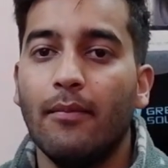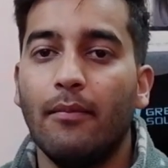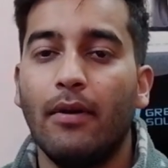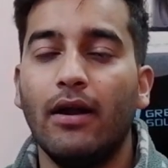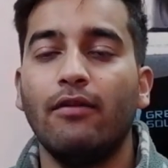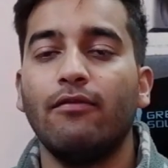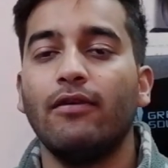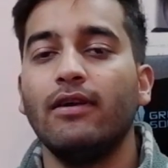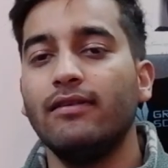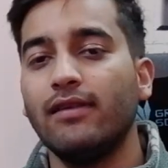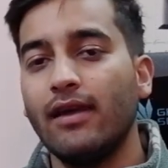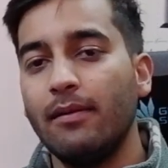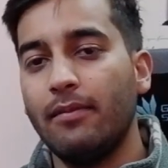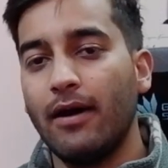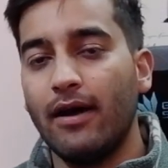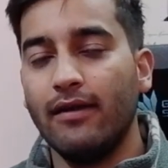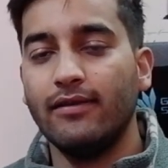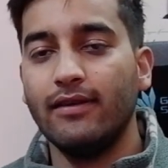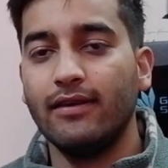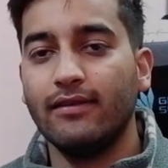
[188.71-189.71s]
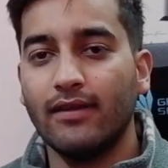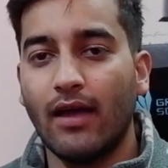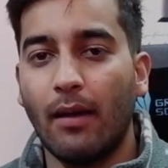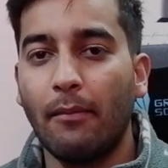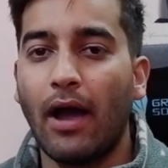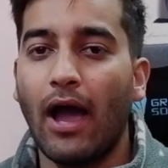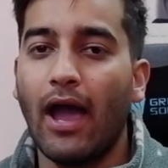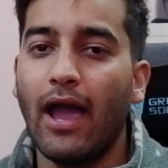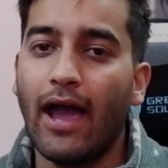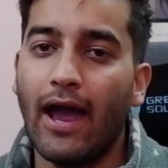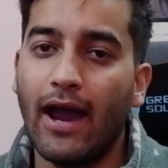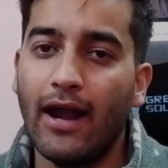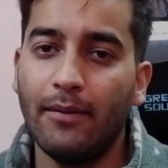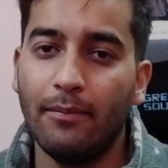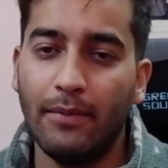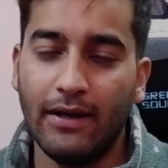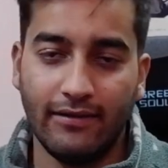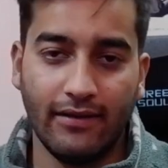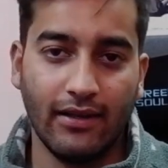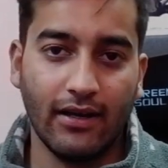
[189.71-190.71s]
But once I passed the exam, I
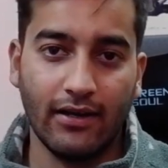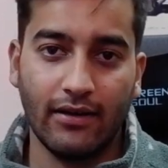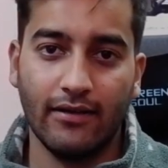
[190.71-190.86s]
had basic